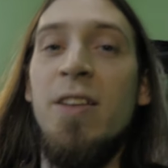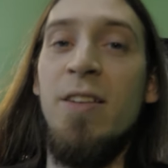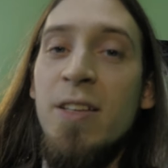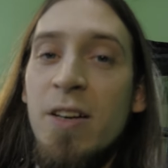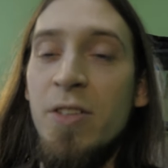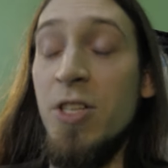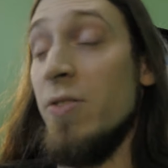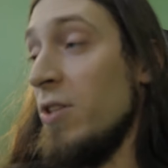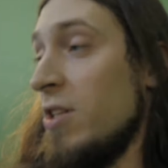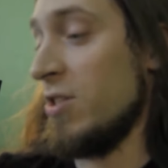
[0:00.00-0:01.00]
and
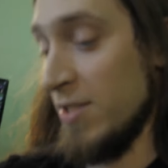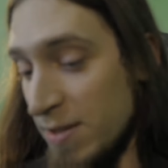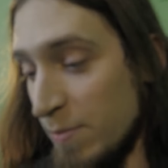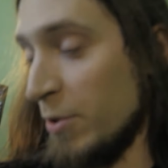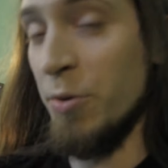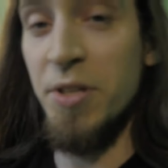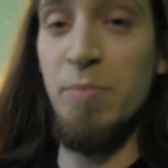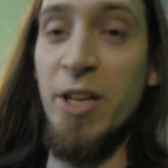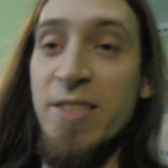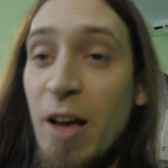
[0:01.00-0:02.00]
generally just blow this
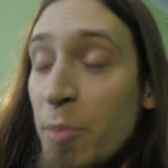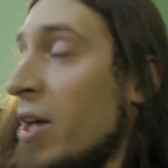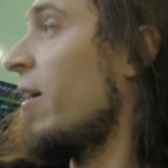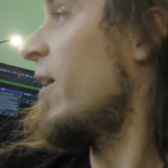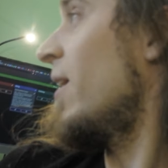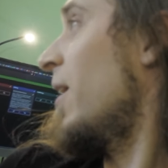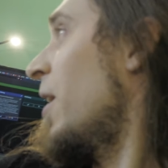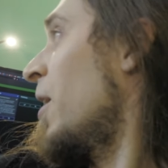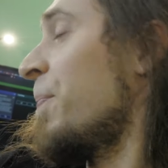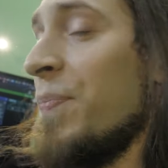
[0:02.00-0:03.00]
place up.
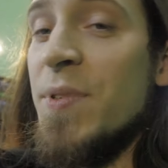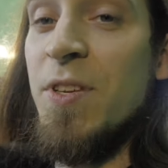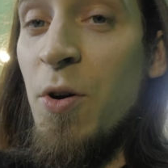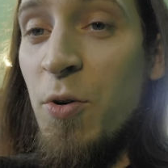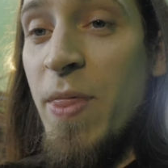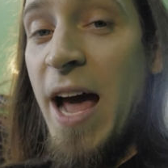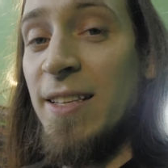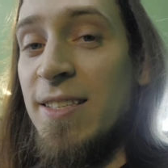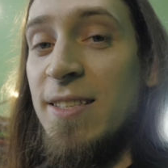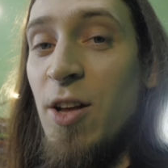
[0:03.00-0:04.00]
So
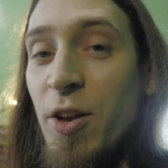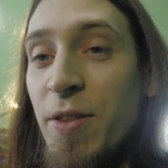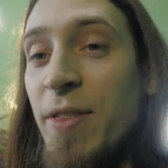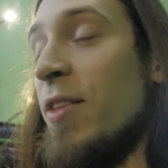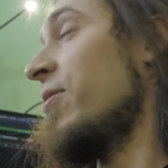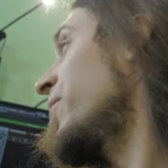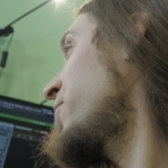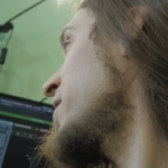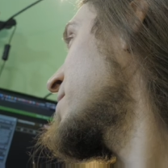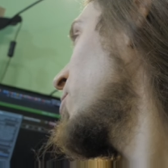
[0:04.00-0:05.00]
that's not
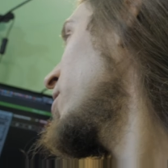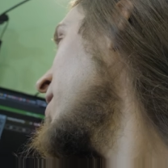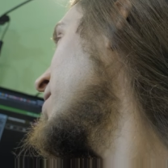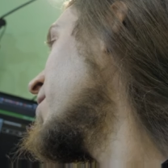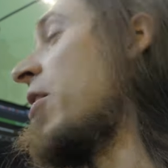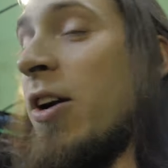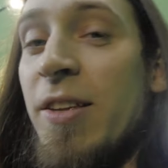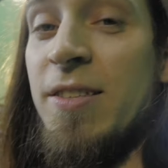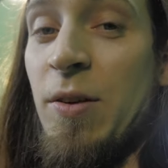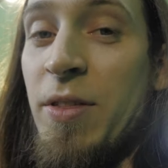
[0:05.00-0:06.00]
feasible
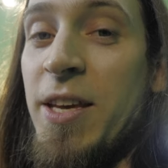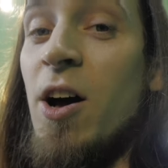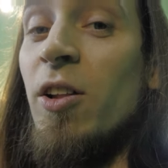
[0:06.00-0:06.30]
either. So the